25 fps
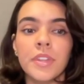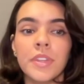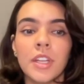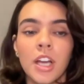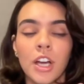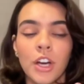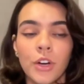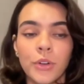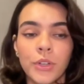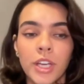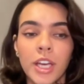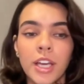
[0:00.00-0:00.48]

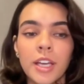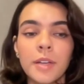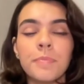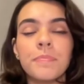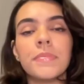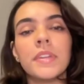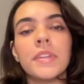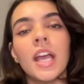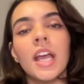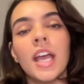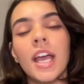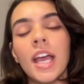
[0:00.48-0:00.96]
okay?
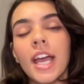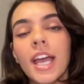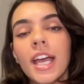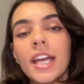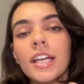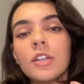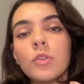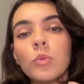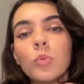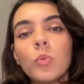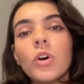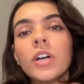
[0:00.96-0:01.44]

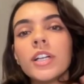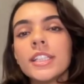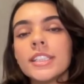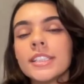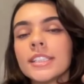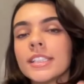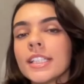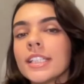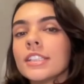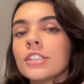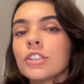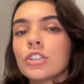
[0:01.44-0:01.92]
And what is
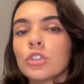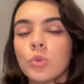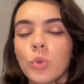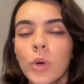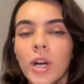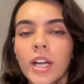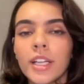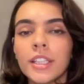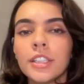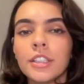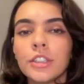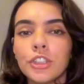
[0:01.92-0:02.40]
the
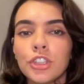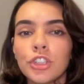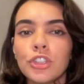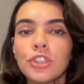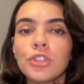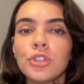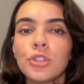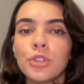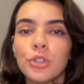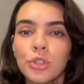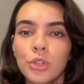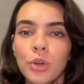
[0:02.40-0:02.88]
strategy
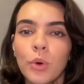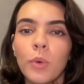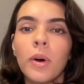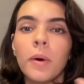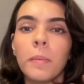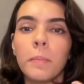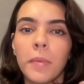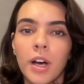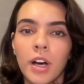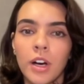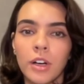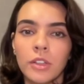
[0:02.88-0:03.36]
to go
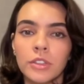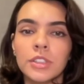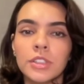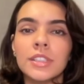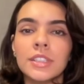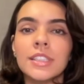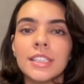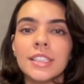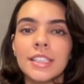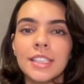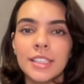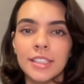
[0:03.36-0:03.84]
about
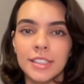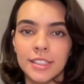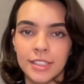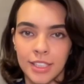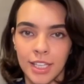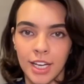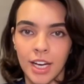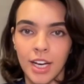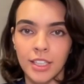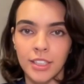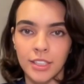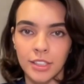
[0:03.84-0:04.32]
this
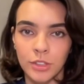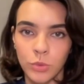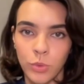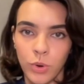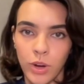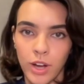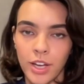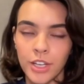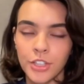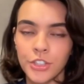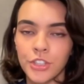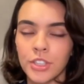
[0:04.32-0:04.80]
kind of
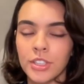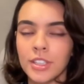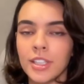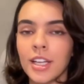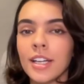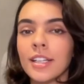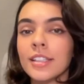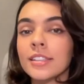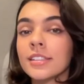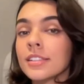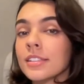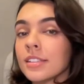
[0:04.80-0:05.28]
question that
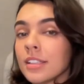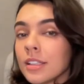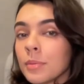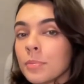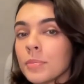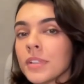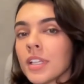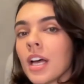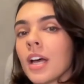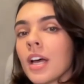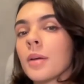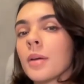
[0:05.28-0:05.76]
is
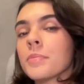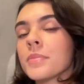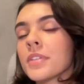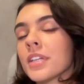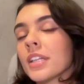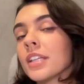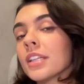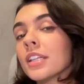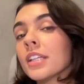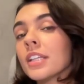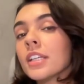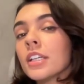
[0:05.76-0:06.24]
sometimes a
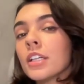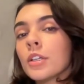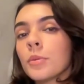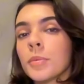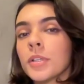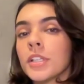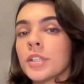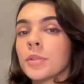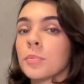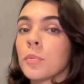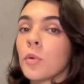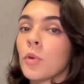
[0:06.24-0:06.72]
little
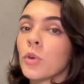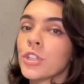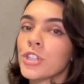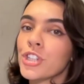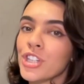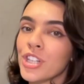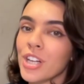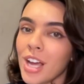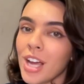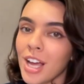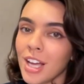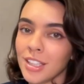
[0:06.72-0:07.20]
bit more
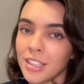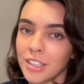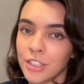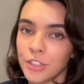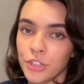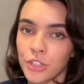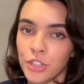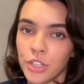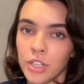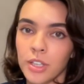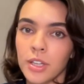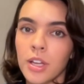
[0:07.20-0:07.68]

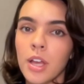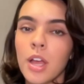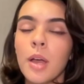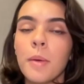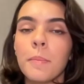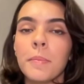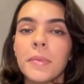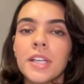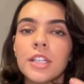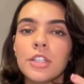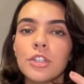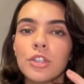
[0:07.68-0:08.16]
challenging?
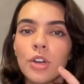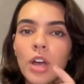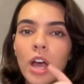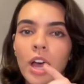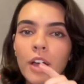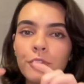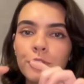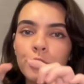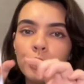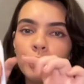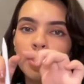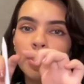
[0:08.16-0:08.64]
Because you
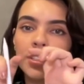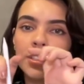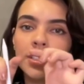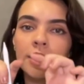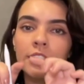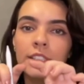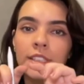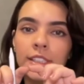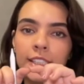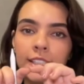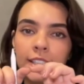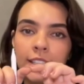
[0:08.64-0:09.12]
have to
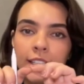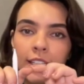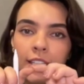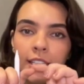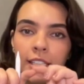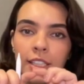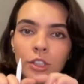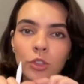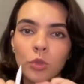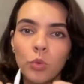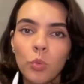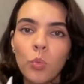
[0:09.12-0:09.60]

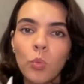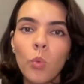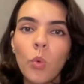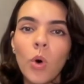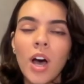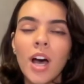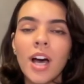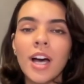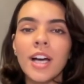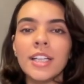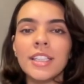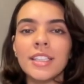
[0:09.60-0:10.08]
understand
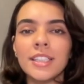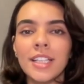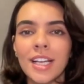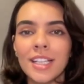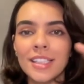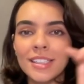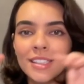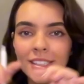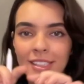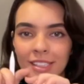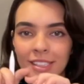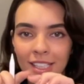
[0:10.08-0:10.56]
why that
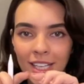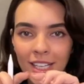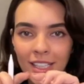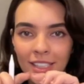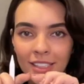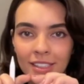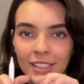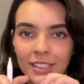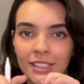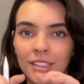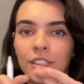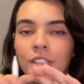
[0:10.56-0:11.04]

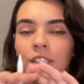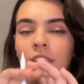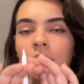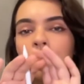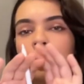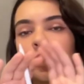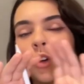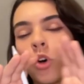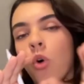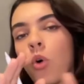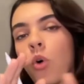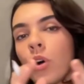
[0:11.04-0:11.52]
sentence
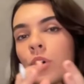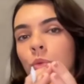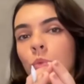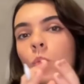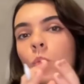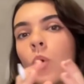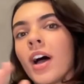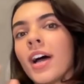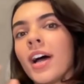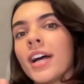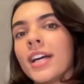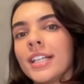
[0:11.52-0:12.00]
or
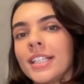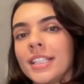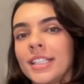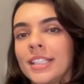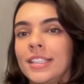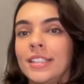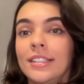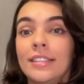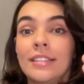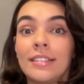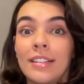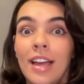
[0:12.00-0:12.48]
why
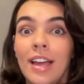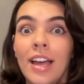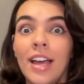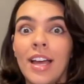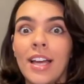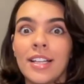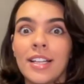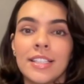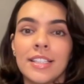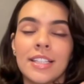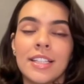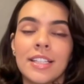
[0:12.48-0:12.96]

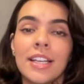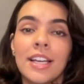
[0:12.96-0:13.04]
that